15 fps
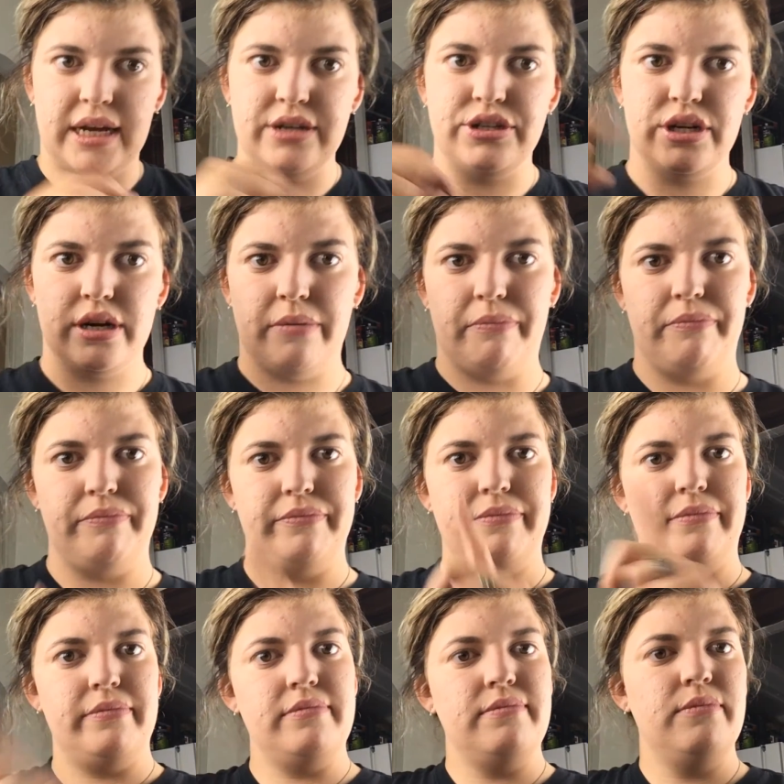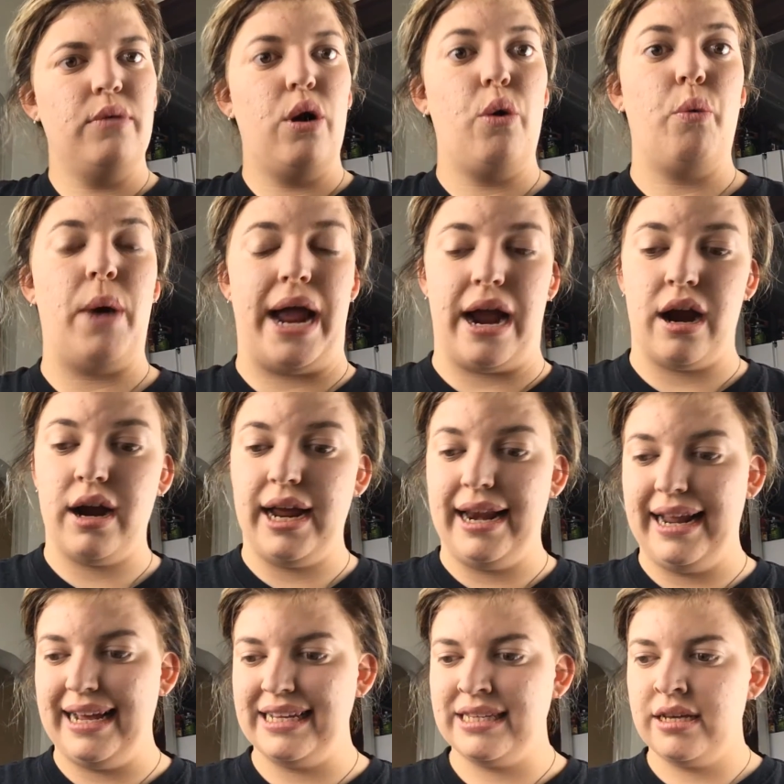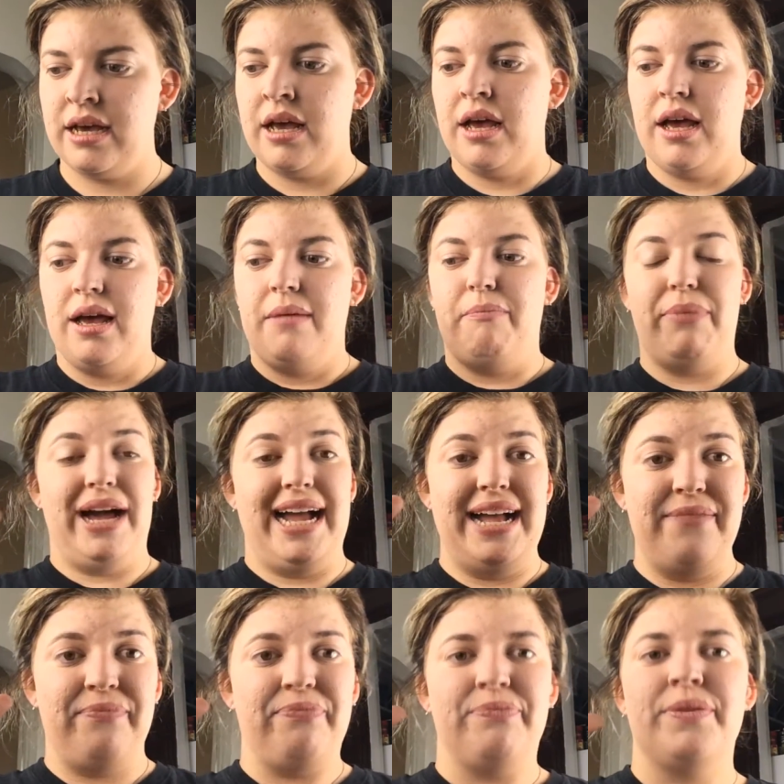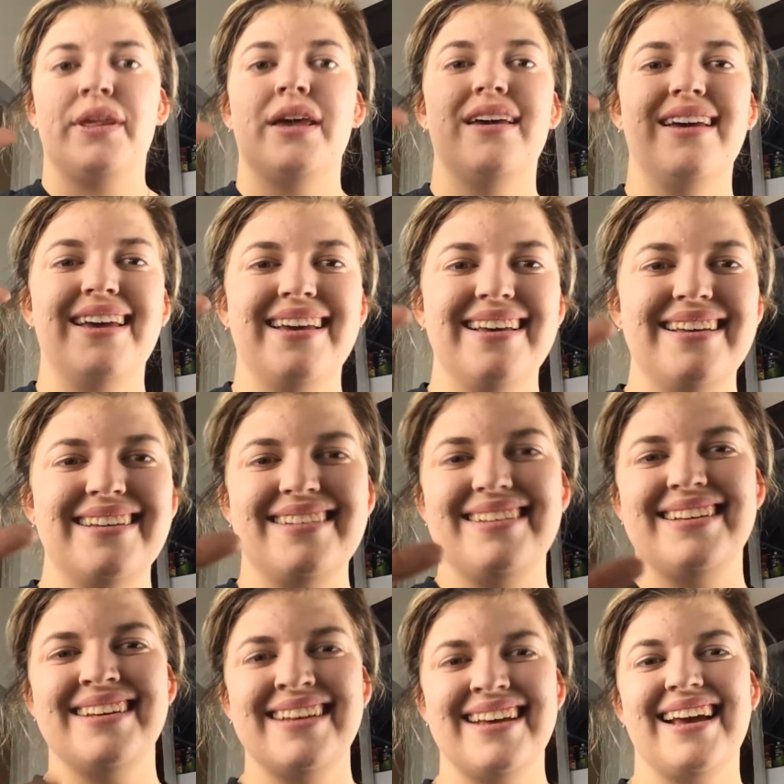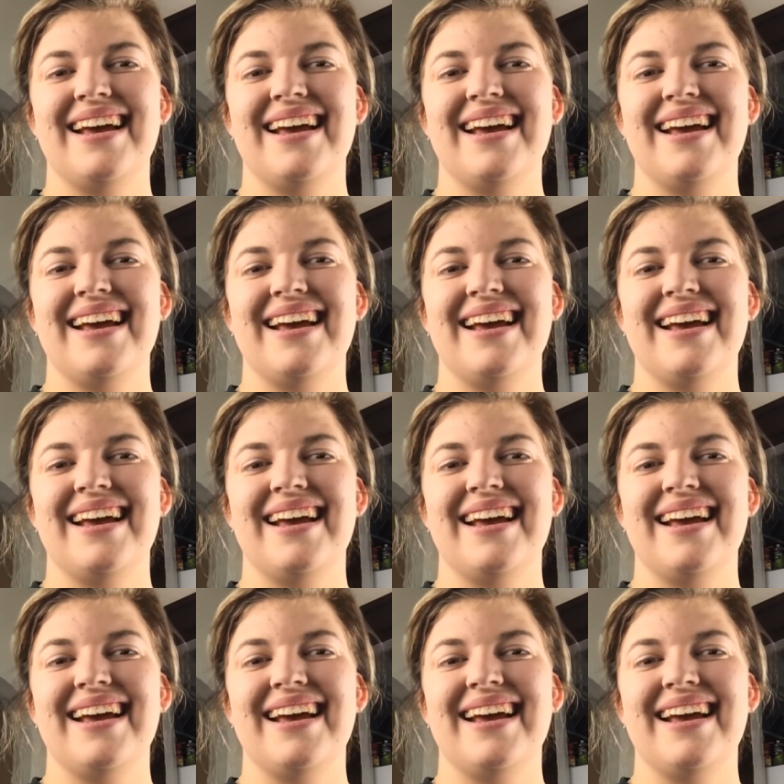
Not sure where it is, but go